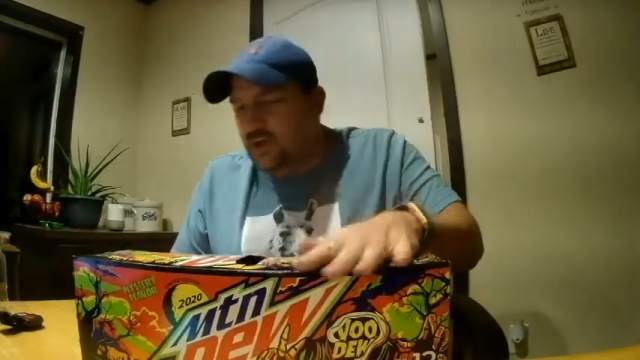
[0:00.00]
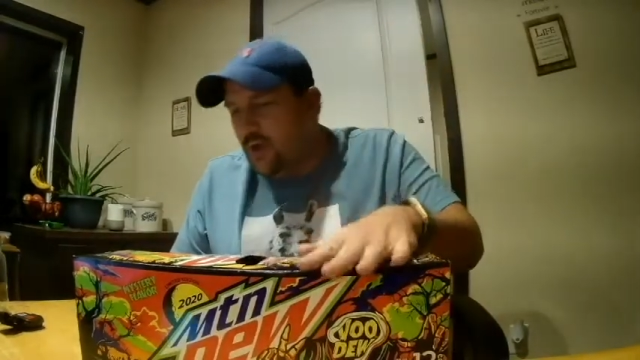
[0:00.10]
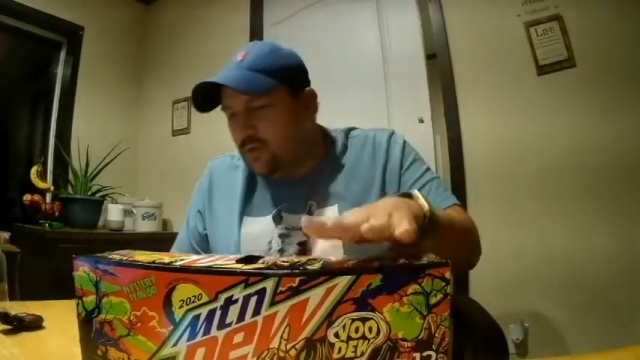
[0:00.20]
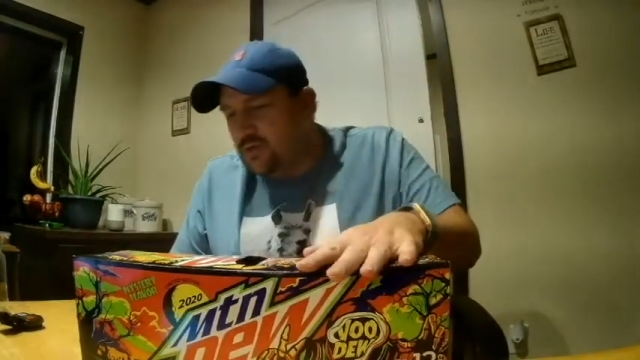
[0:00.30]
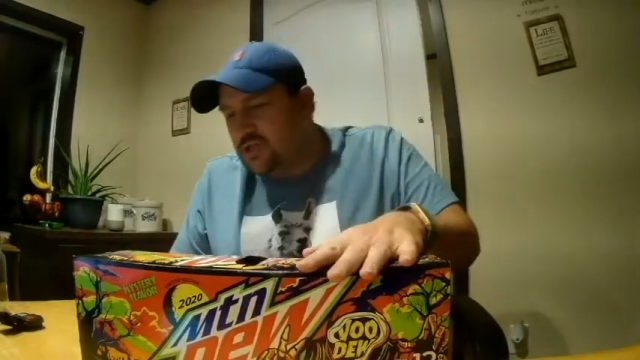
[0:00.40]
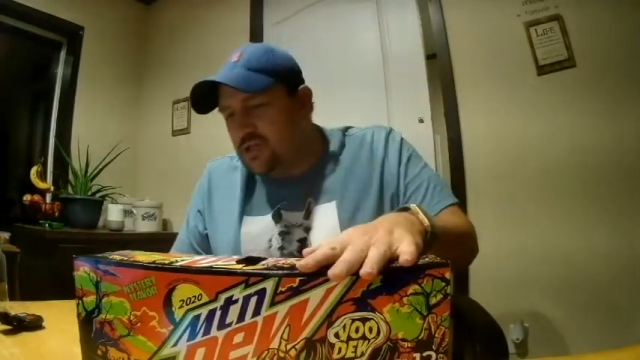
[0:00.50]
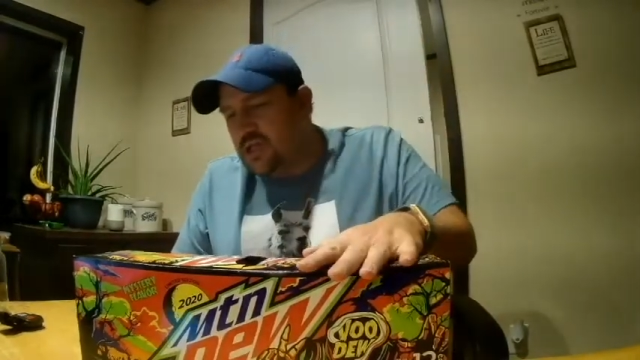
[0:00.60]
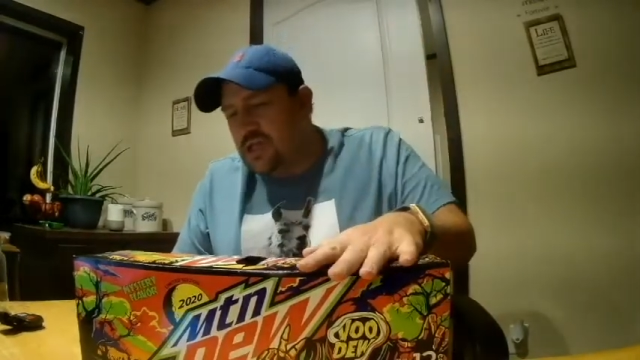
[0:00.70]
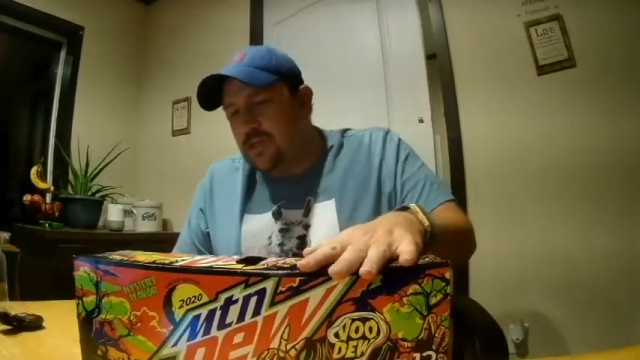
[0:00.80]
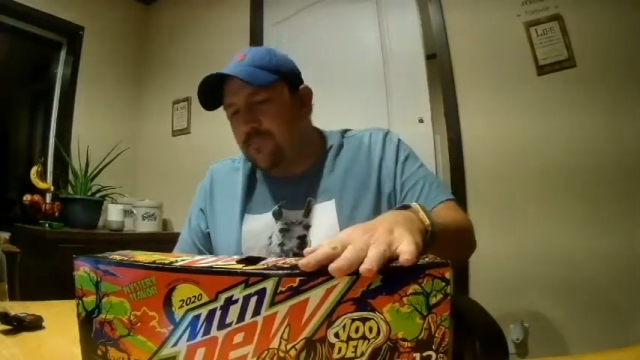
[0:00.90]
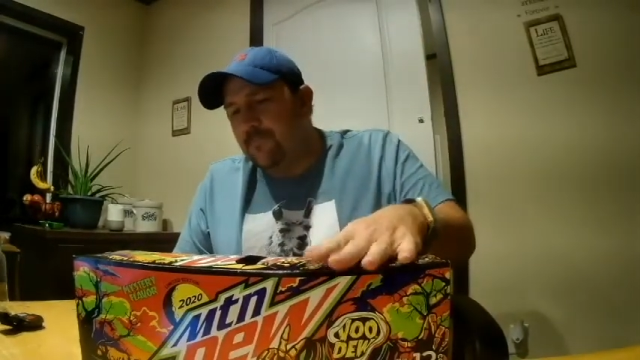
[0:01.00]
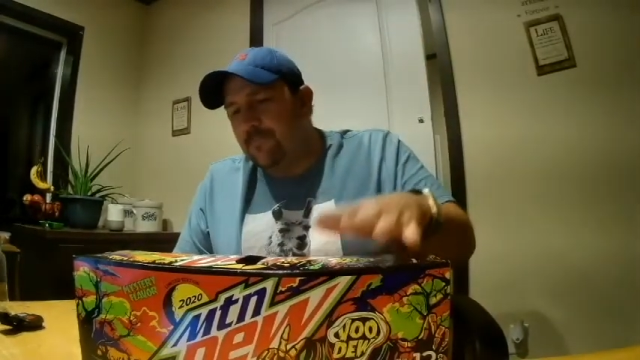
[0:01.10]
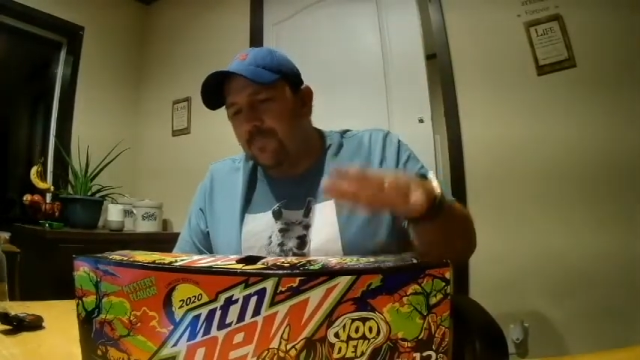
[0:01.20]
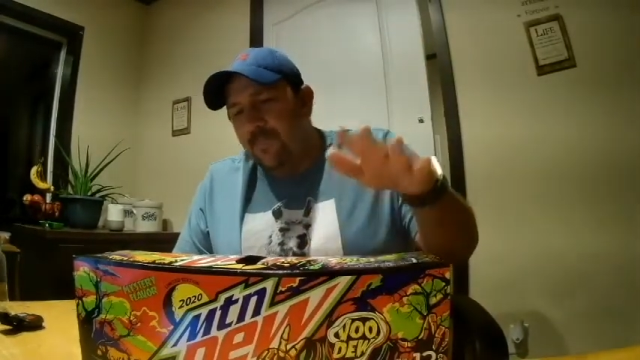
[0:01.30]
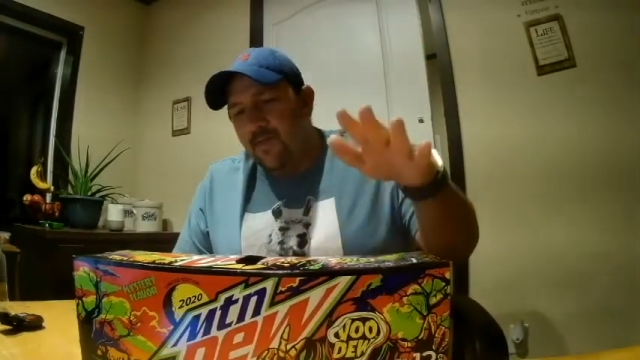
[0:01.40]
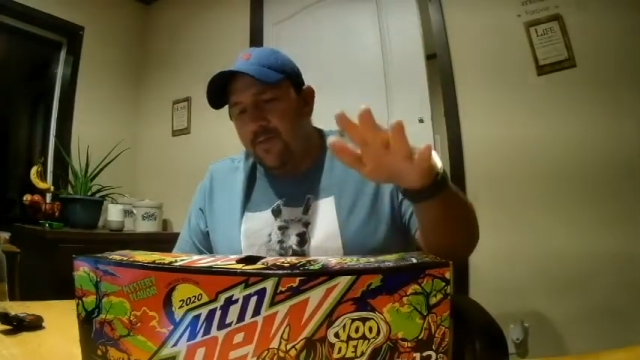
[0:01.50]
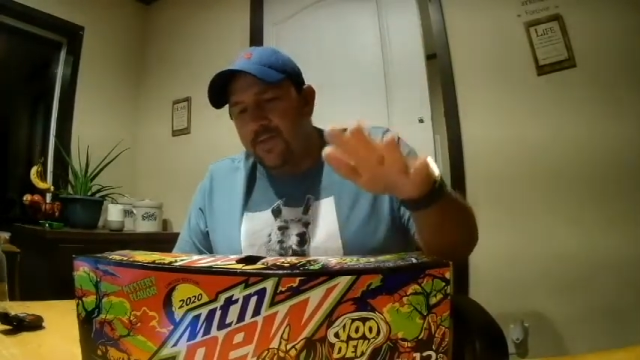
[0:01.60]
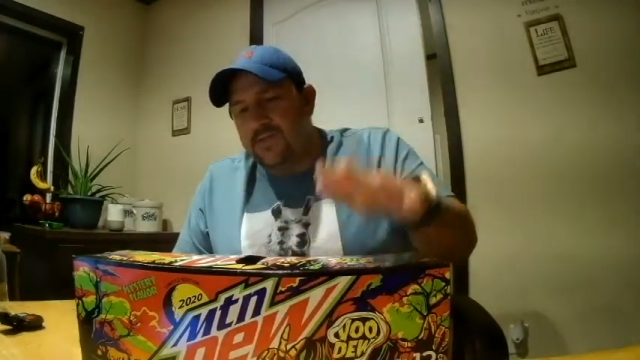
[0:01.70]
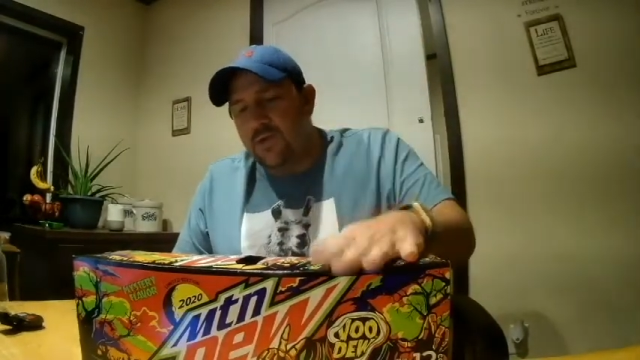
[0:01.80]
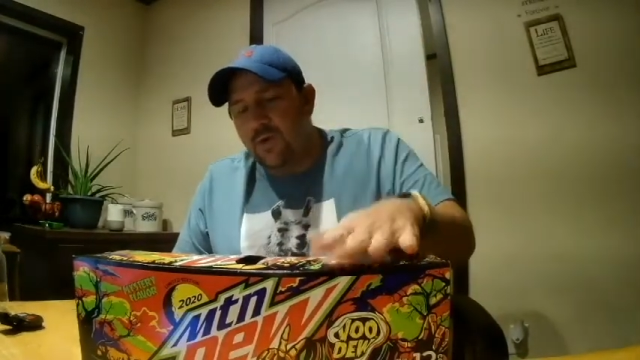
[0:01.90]
color scheme
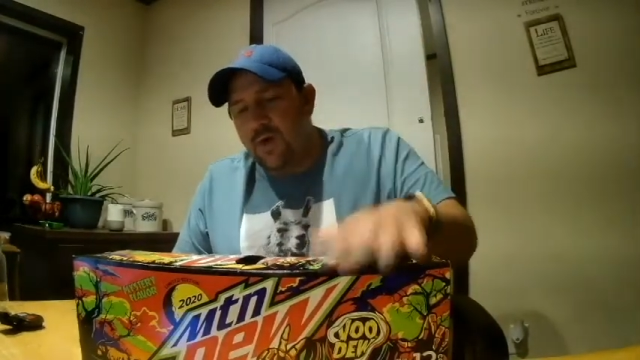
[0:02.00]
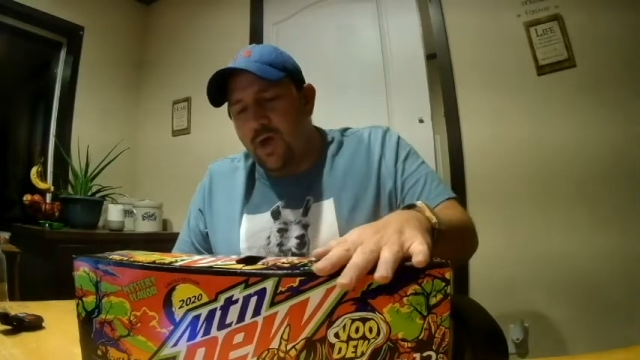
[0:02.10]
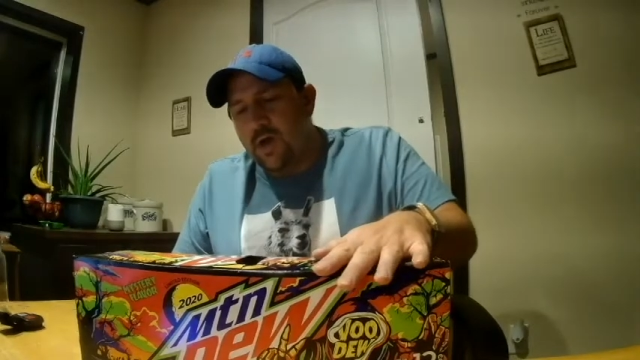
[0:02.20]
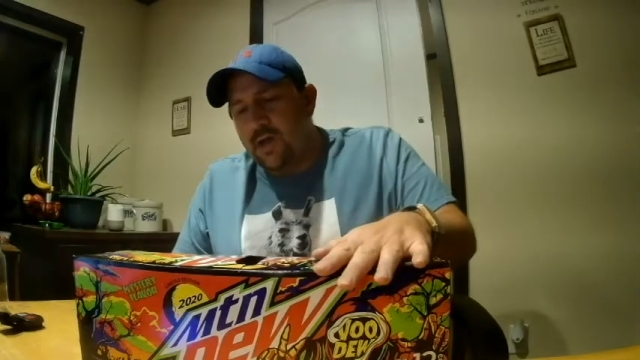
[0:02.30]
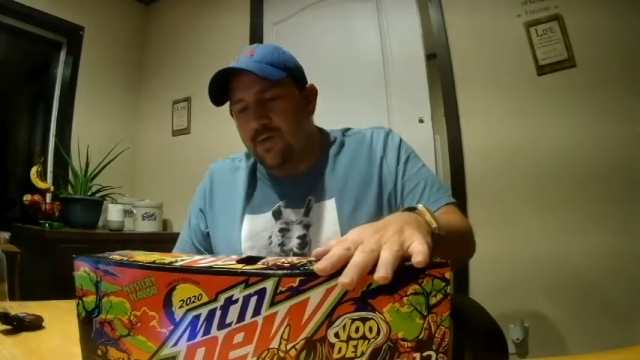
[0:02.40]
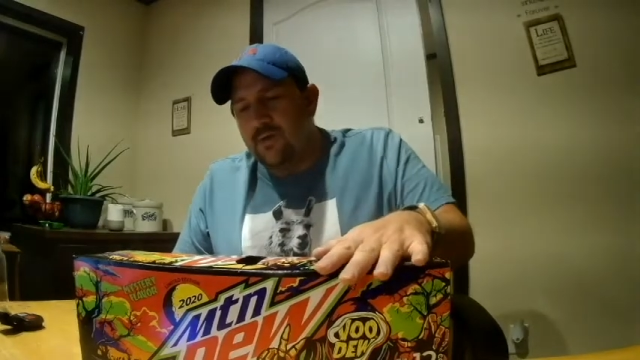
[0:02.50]
that's going on here.